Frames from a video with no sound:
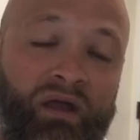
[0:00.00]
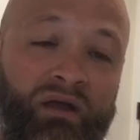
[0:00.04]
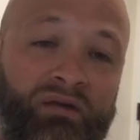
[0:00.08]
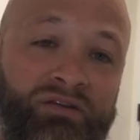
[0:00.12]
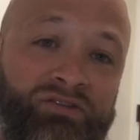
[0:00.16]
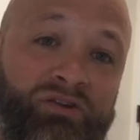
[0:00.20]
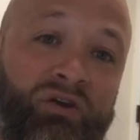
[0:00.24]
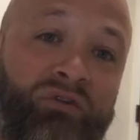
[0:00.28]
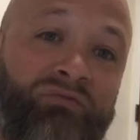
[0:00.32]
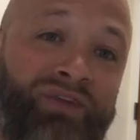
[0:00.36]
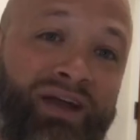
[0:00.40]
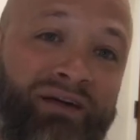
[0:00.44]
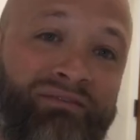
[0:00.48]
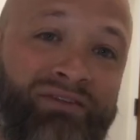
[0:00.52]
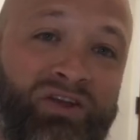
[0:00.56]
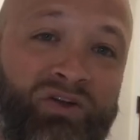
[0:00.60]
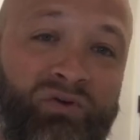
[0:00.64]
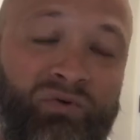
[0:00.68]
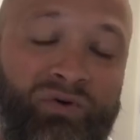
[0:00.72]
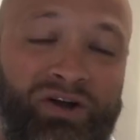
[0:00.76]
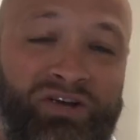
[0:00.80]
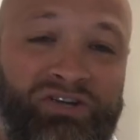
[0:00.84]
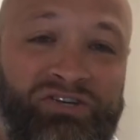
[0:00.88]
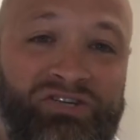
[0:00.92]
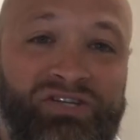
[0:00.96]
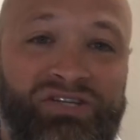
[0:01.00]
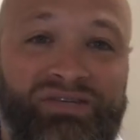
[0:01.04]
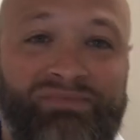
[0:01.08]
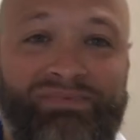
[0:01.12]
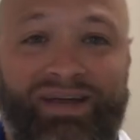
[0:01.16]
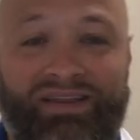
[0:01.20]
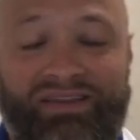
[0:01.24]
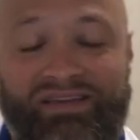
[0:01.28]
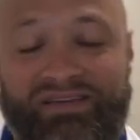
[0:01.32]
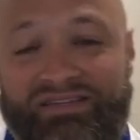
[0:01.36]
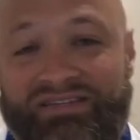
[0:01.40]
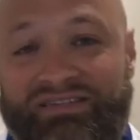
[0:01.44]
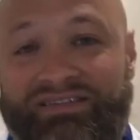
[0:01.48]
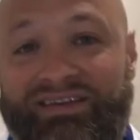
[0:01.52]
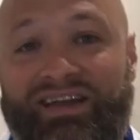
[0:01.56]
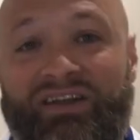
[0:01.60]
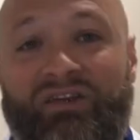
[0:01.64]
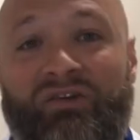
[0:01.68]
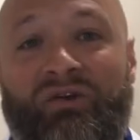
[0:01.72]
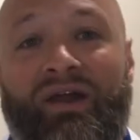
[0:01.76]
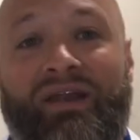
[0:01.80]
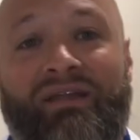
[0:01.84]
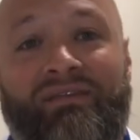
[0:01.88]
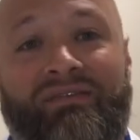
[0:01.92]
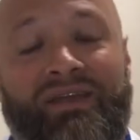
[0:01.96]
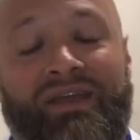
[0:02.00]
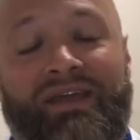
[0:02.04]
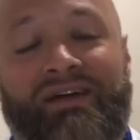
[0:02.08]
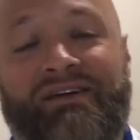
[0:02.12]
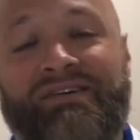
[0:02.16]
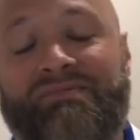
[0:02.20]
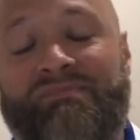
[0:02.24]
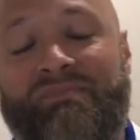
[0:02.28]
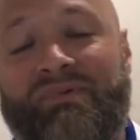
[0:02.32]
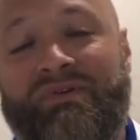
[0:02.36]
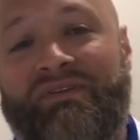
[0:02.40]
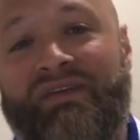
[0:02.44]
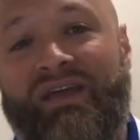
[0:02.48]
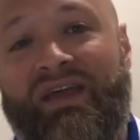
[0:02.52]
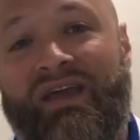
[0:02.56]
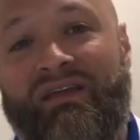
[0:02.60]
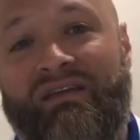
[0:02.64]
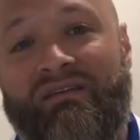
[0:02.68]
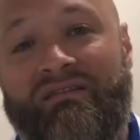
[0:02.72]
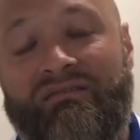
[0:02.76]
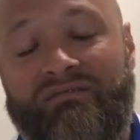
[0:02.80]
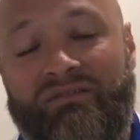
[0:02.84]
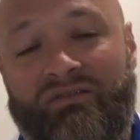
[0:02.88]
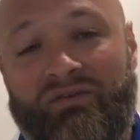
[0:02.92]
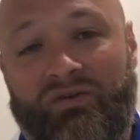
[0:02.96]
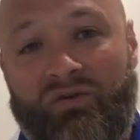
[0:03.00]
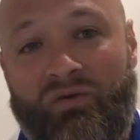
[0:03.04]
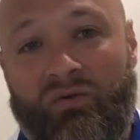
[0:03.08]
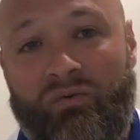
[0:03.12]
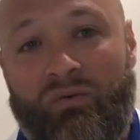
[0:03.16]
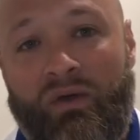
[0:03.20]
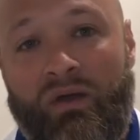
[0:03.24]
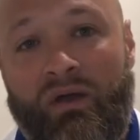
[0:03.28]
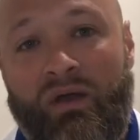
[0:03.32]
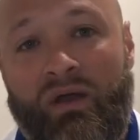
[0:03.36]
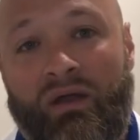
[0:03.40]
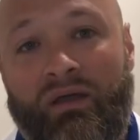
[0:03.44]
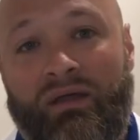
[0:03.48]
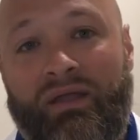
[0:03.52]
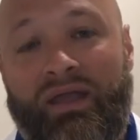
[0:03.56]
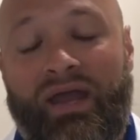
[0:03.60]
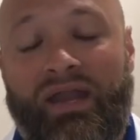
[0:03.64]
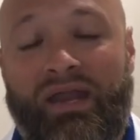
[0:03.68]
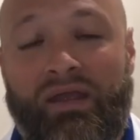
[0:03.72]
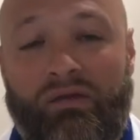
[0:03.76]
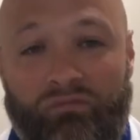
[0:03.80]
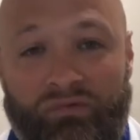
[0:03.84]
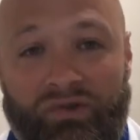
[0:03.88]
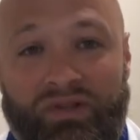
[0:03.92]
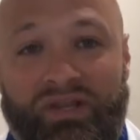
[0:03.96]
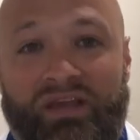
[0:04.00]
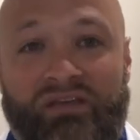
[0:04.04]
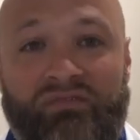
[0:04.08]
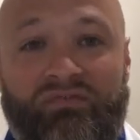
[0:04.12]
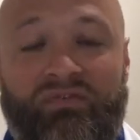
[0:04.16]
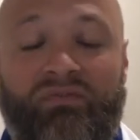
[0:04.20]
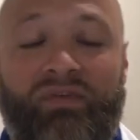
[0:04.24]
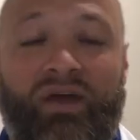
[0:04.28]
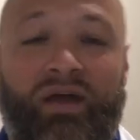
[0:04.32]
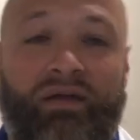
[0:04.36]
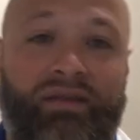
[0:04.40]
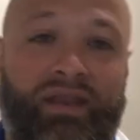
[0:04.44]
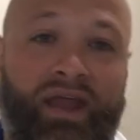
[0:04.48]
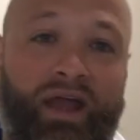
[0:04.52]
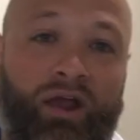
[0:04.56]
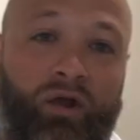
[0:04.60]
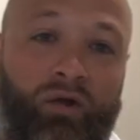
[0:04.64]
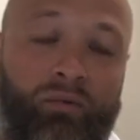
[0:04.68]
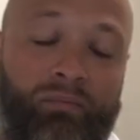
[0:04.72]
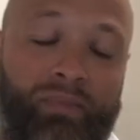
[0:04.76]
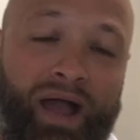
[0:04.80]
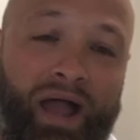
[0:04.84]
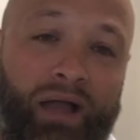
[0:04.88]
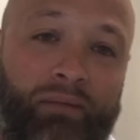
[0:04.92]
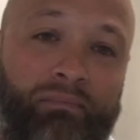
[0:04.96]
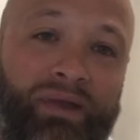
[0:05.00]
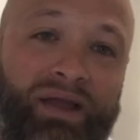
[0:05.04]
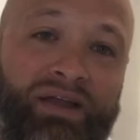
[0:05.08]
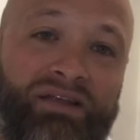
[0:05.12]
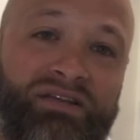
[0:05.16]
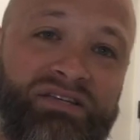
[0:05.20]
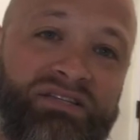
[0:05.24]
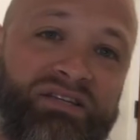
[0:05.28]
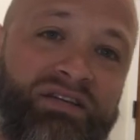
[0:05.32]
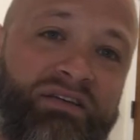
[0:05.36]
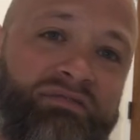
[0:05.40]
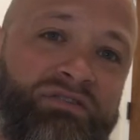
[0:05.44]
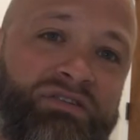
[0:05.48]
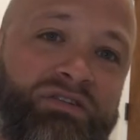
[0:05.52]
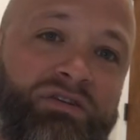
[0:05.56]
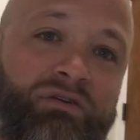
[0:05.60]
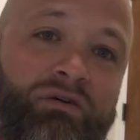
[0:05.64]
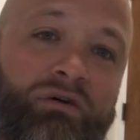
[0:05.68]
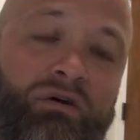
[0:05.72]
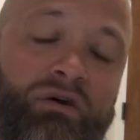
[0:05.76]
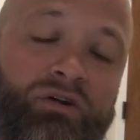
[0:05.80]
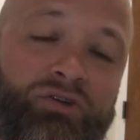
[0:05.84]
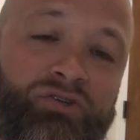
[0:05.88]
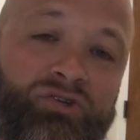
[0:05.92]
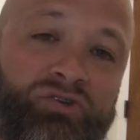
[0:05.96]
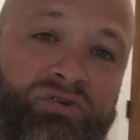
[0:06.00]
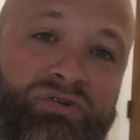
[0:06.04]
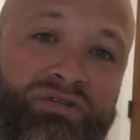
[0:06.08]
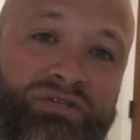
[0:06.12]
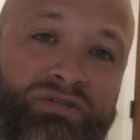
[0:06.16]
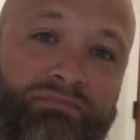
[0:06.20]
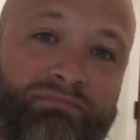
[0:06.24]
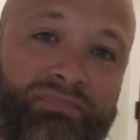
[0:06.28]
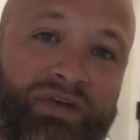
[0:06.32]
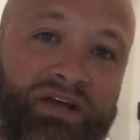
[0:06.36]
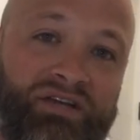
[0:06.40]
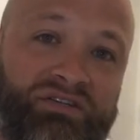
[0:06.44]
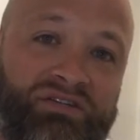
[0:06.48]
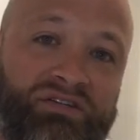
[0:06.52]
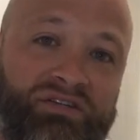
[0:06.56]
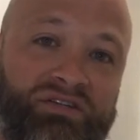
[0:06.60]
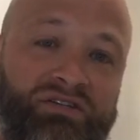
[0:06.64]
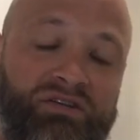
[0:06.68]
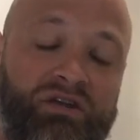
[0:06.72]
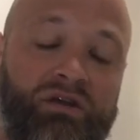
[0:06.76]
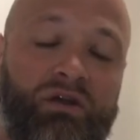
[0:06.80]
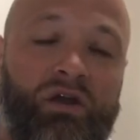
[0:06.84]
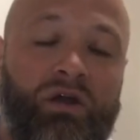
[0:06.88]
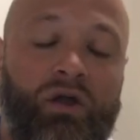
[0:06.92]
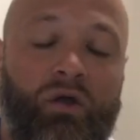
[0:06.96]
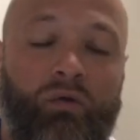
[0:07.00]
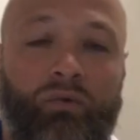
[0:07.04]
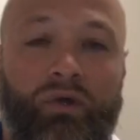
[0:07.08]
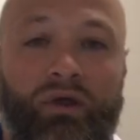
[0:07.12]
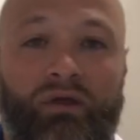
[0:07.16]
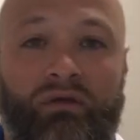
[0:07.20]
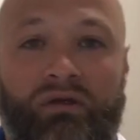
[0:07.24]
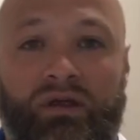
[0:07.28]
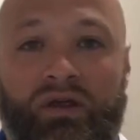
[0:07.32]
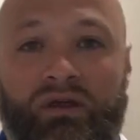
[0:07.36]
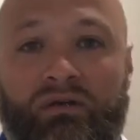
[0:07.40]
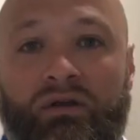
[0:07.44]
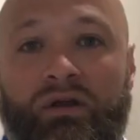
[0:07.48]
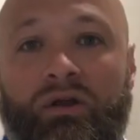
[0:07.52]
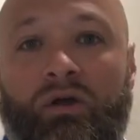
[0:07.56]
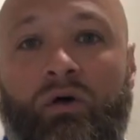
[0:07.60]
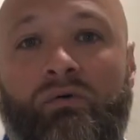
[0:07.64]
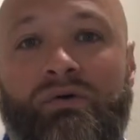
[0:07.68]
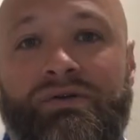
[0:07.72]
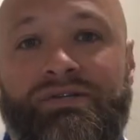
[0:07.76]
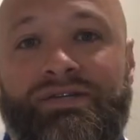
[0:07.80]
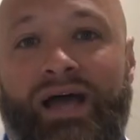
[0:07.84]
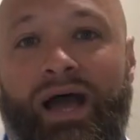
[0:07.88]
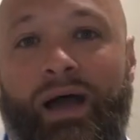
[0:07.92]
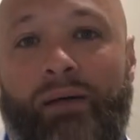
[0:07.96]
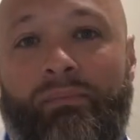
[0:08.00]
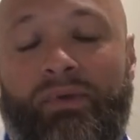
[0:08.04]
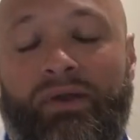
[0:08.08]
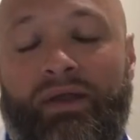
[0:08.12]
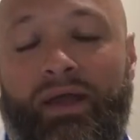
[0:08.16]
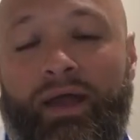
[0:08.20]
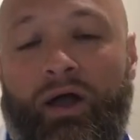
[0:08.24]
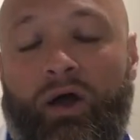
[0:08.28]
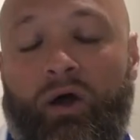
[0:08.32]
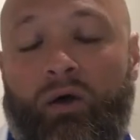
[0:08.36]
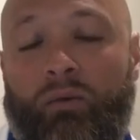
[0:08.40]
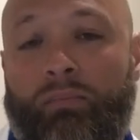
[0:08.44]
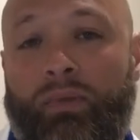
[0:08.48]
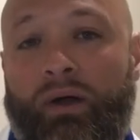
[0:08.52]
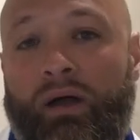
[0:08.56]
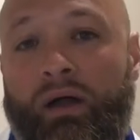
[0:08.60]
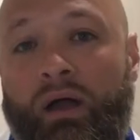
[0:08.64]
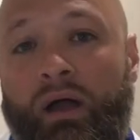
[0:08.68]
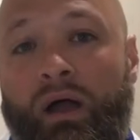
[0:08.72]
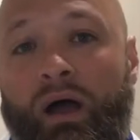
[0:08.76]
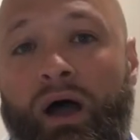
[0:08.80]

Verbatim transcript: So if you have any questions about this study or anything else pertaining to getting relief of that neck or back pain, just give us a call, shoot us a message. We're here and always happy to help.